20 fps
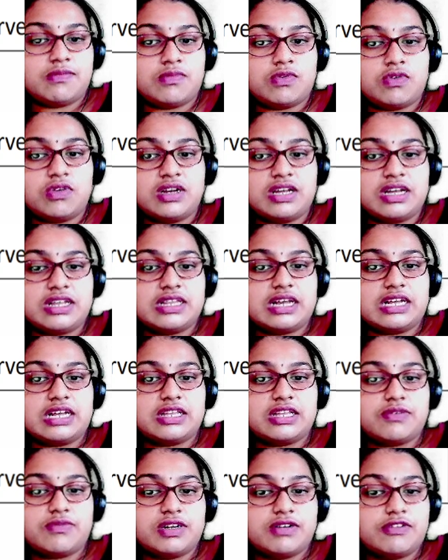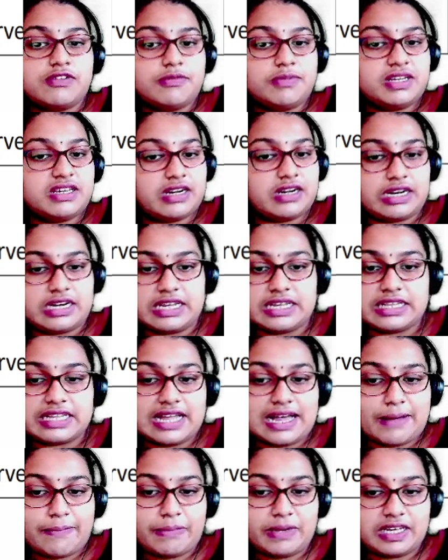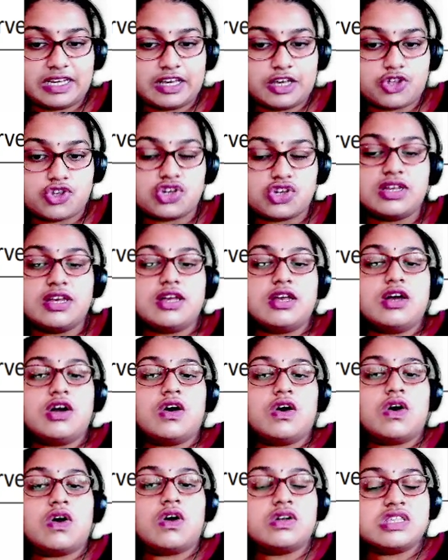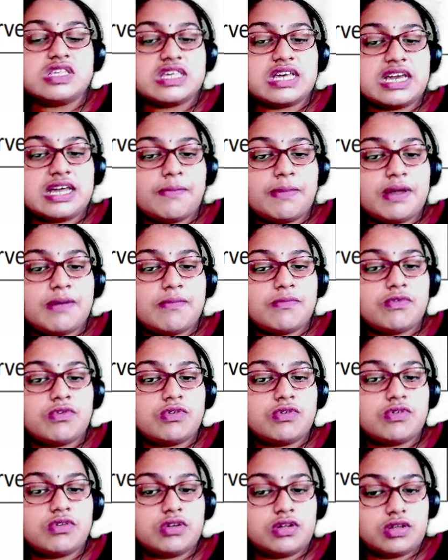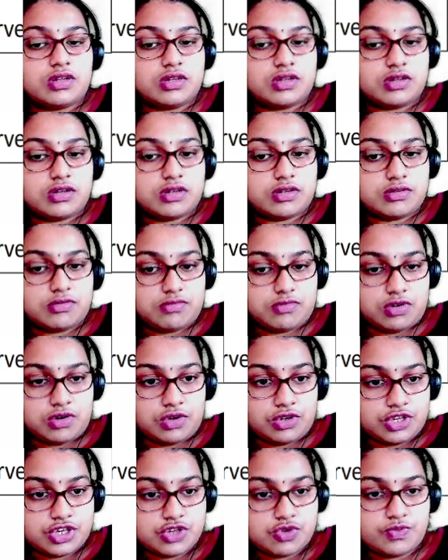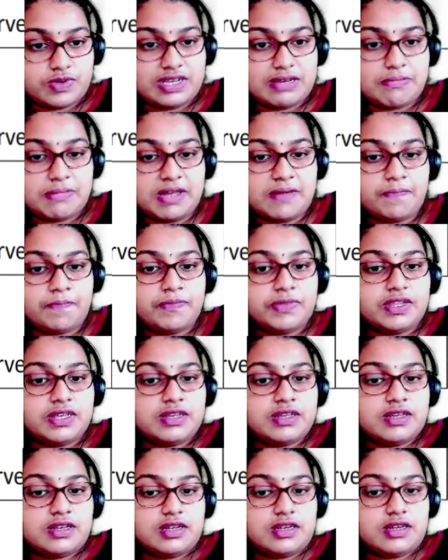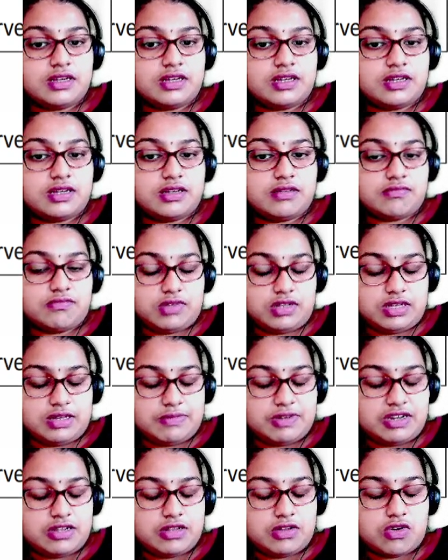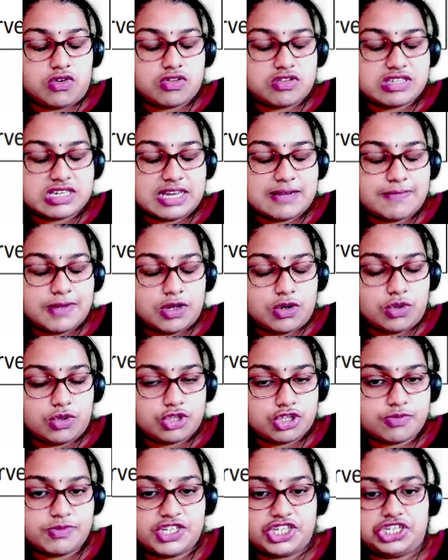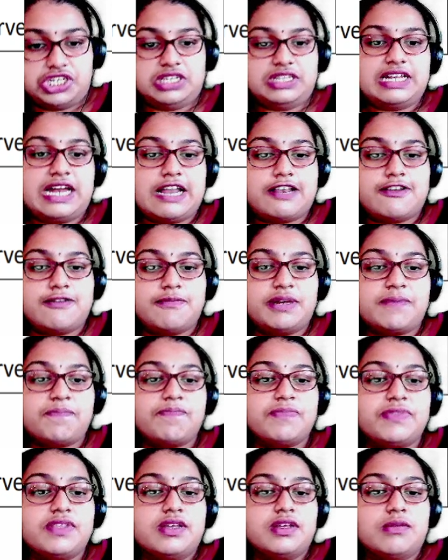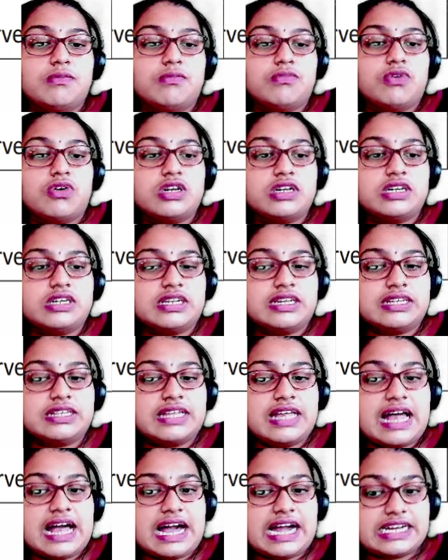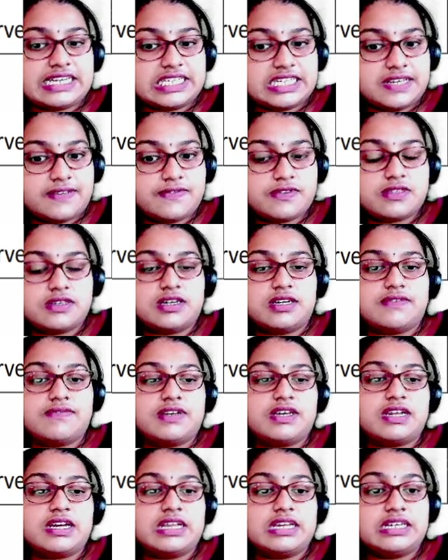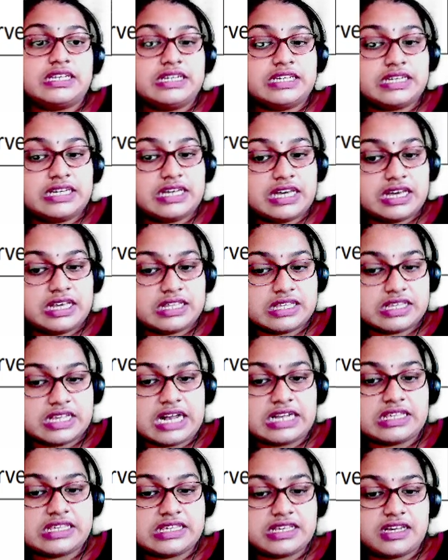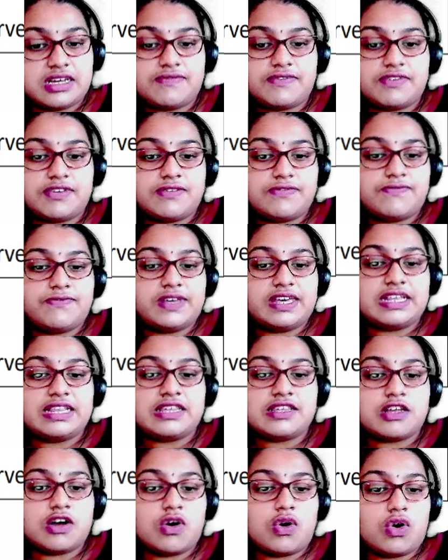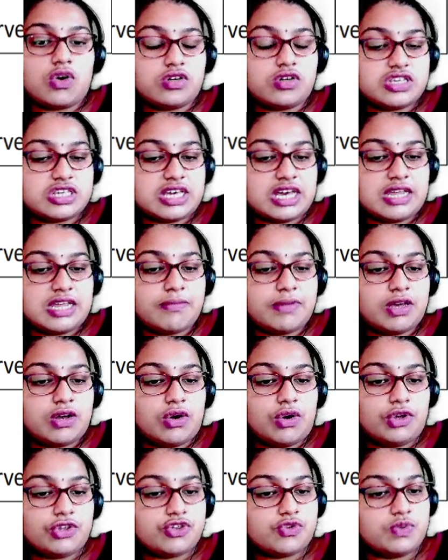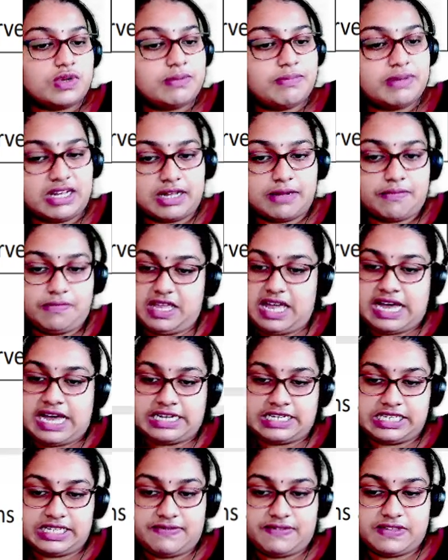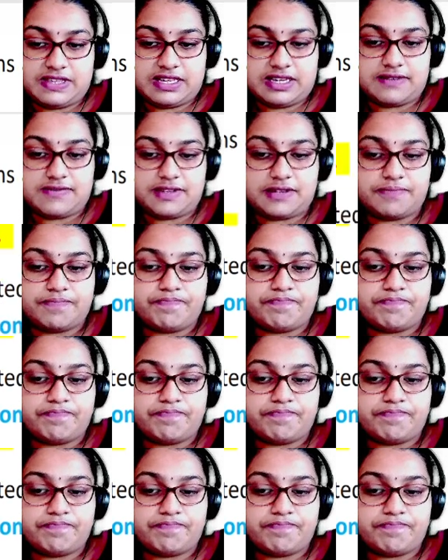mode and the other one will be running the application. Hot standby mode host will be hot standby host machine that will be monitoring the active server, and in case that server fails, the hot standby host will become the active server.